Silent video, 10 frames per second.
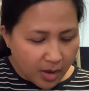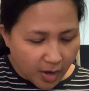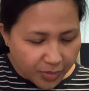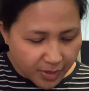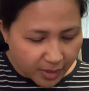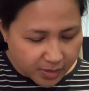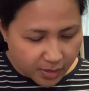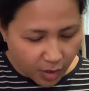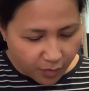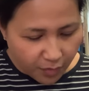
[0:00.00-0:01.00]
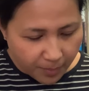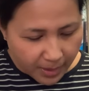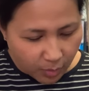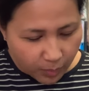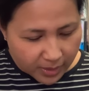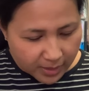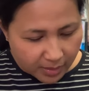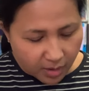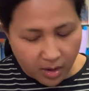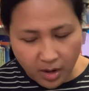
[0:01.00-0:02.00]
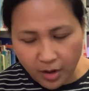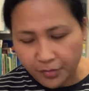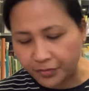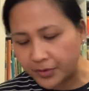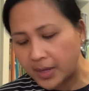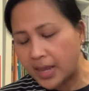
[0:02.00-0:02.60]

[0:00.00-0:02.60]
I think I did it over about a week and a half.